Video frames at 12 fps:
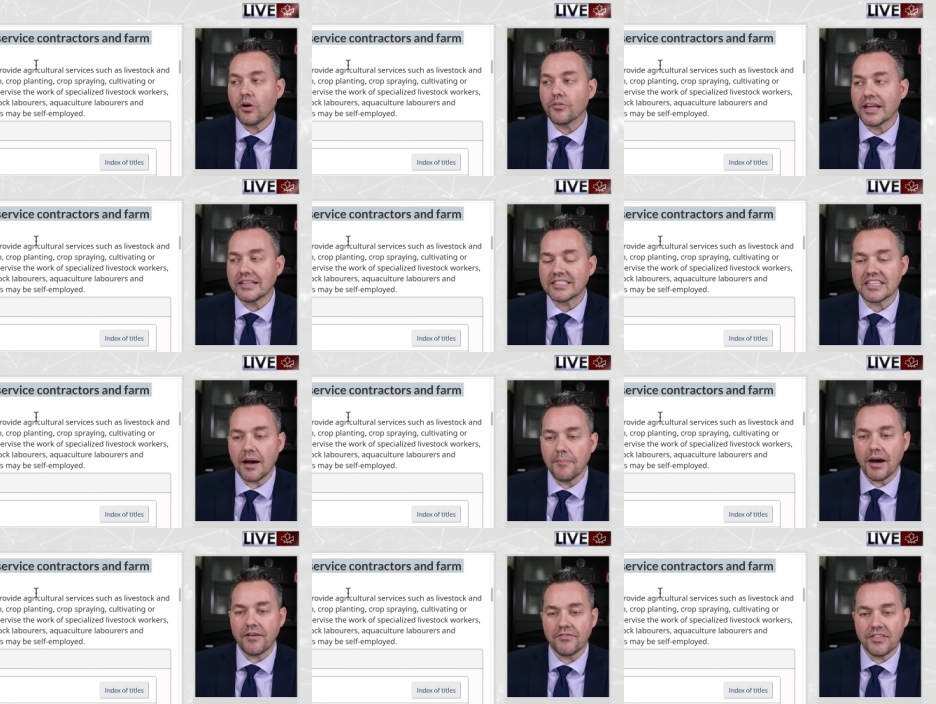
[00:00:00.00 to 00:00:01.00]
We know that
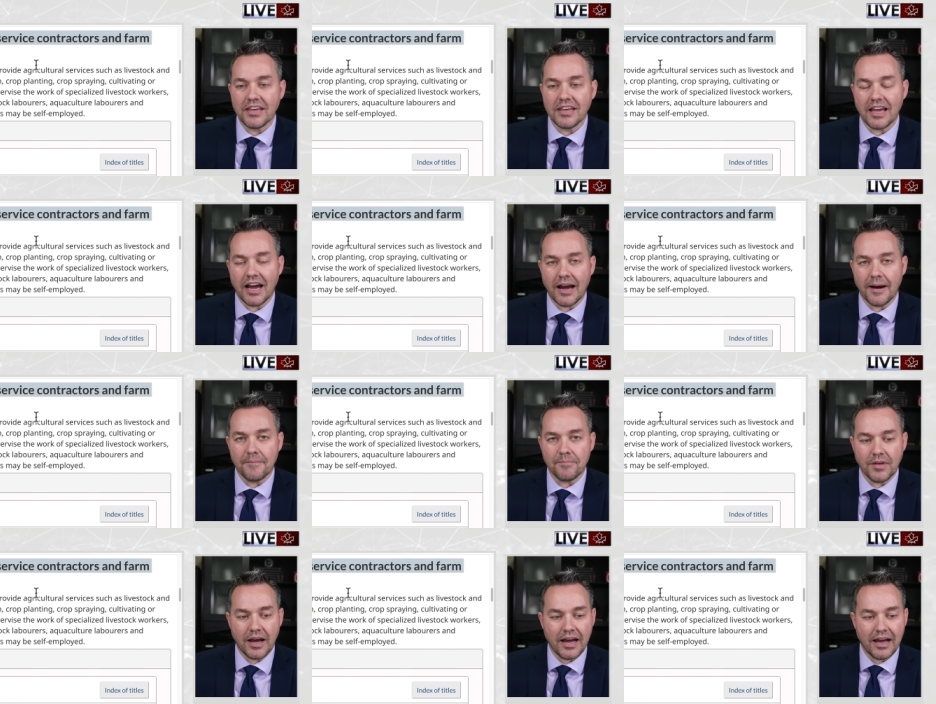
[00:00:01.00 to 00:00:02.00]
some of the
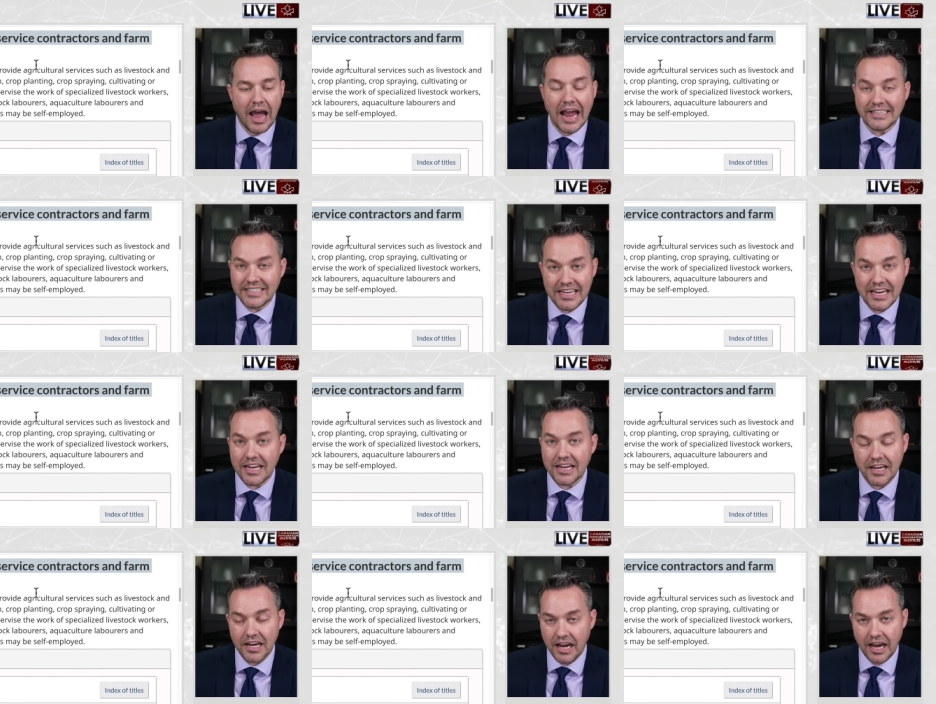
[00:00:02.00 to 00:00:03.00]
um, uh,
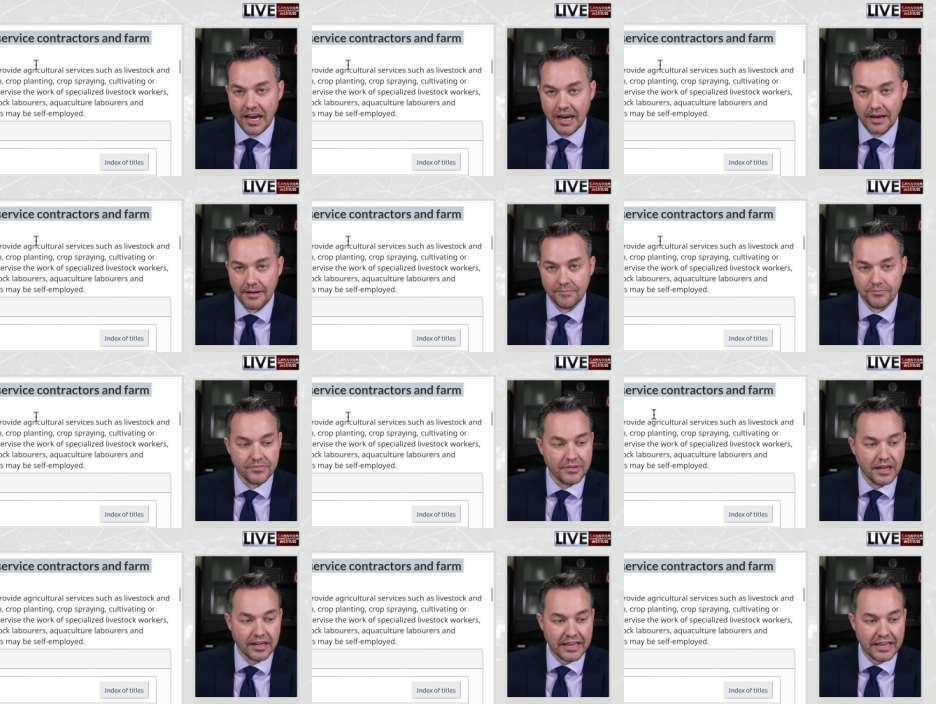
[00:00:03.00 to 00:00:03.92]
IT uh,